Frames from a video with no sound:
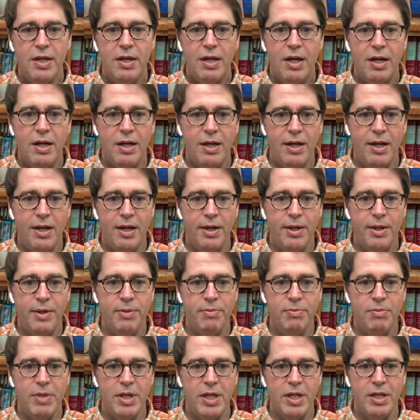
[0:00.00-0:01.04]

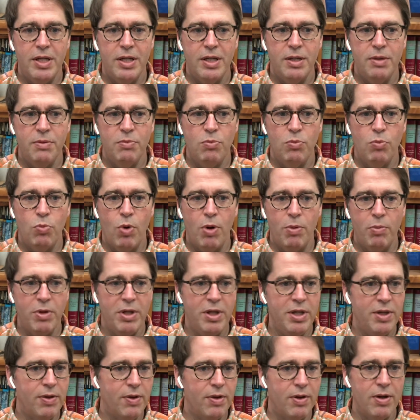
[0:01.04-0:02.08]
and what
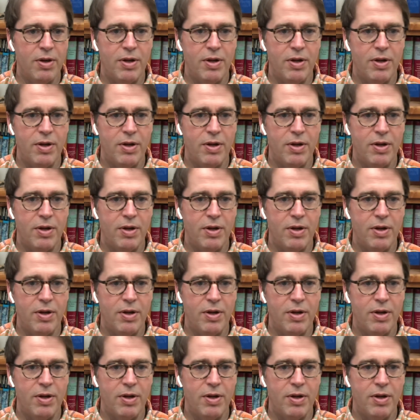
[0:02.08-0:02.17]
we